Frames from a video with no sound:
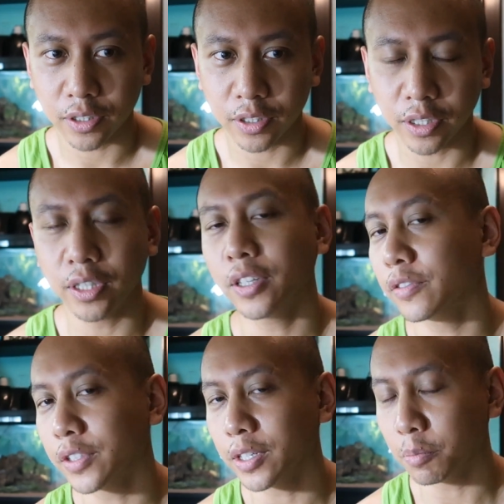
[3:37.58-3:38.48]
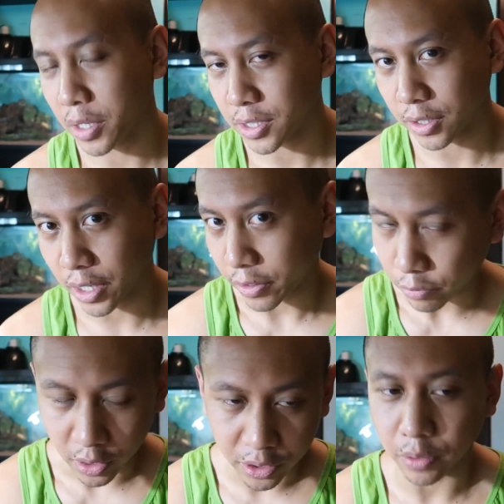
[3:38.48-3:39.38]
she lived an amazing
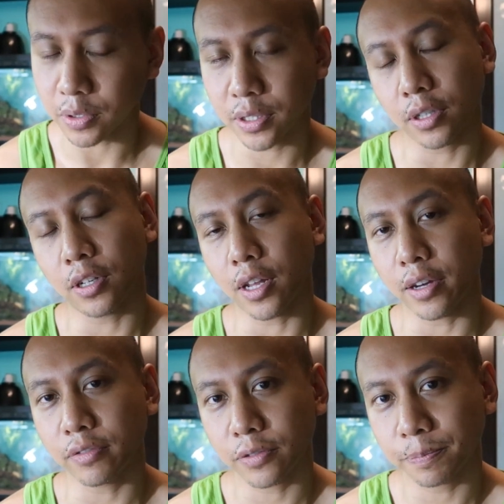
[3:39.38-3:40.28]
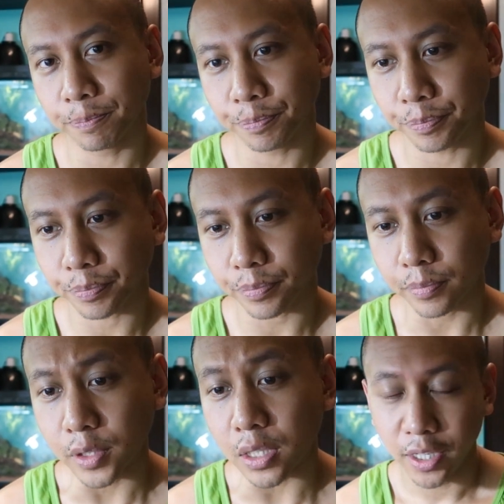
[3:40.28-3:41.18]
life while she was still alive.
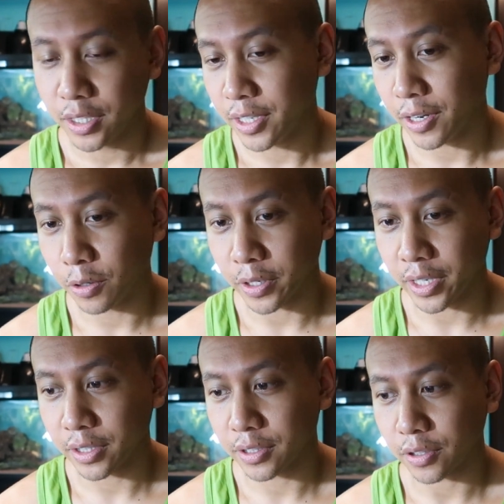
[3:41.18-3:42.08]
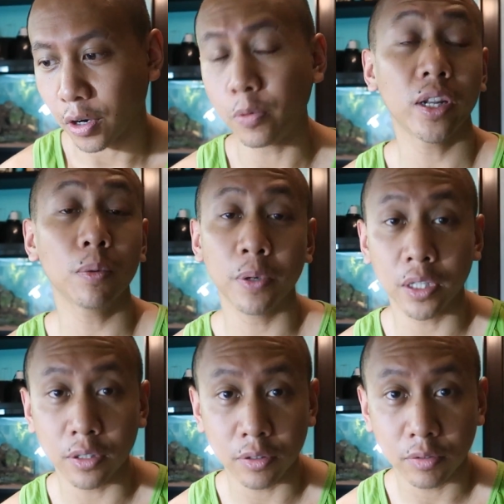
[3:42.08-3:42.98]
Now, it's already
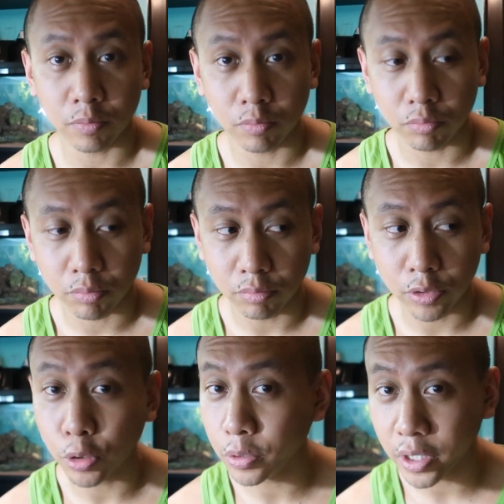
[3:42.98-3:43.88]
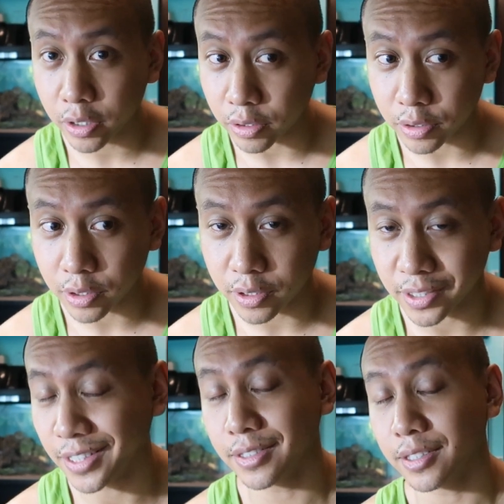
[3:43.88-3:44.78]
been 2 years
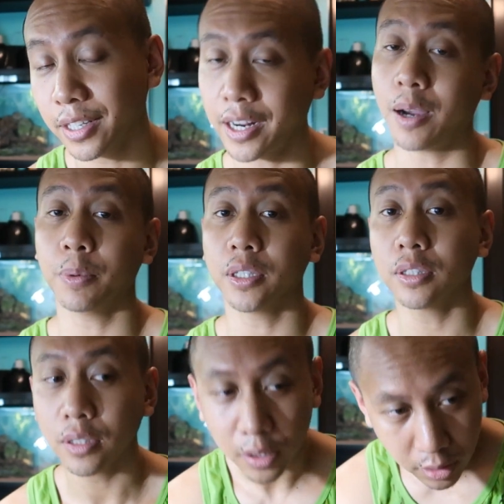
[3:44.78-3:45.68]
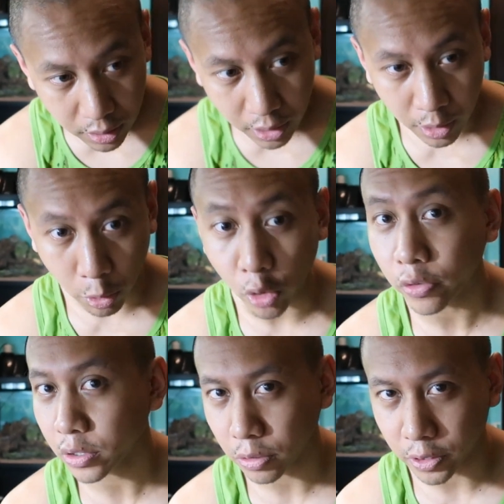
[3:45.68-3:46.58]
since it happened,
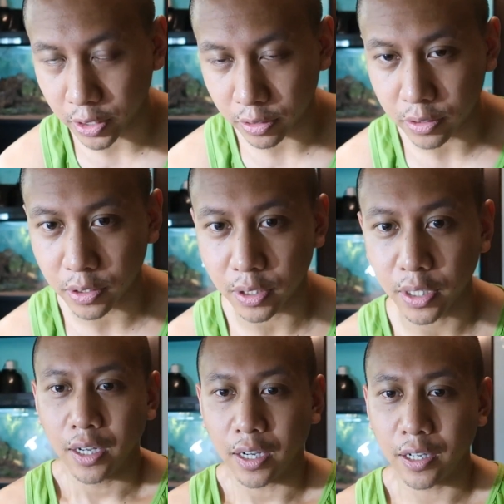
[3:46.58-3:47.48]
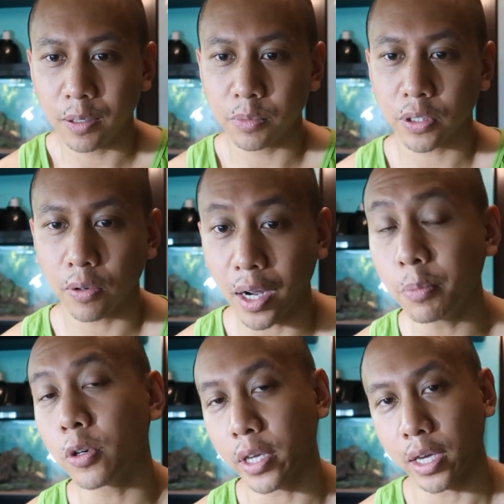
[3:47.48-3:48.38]
over 2 years. So
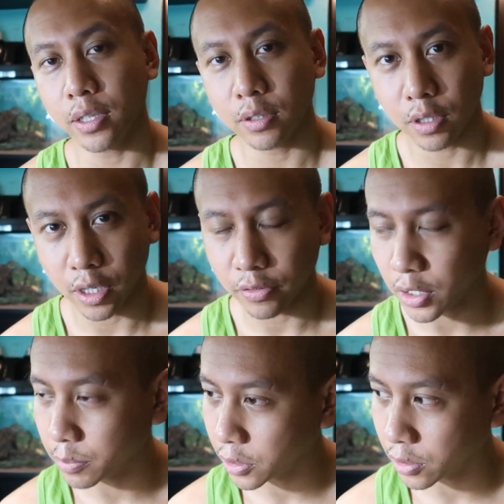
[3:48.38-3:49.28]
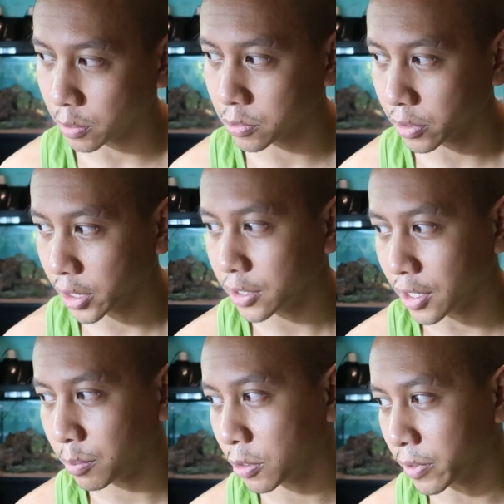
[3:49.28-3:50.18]
I'm okay, I've come to terms with
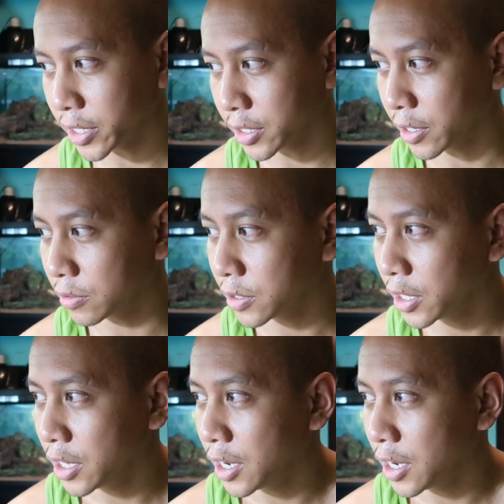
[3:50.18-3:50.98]
it, I'm alright now.